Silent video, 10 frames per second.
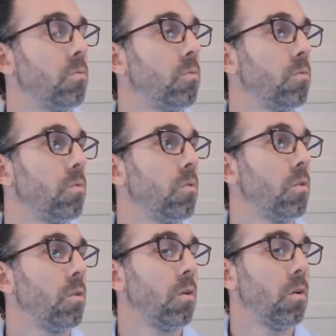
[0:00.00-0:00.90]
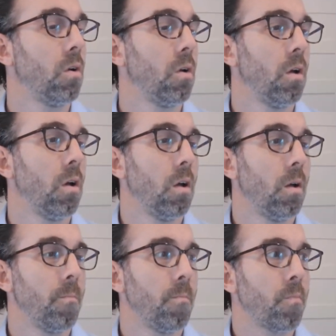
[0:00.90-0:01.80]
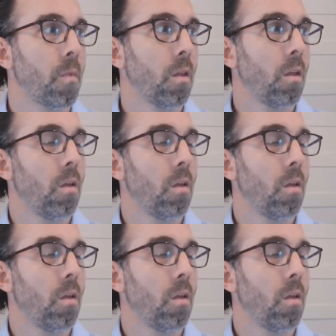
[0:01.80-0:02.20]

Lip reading: No one is speaking in this clip.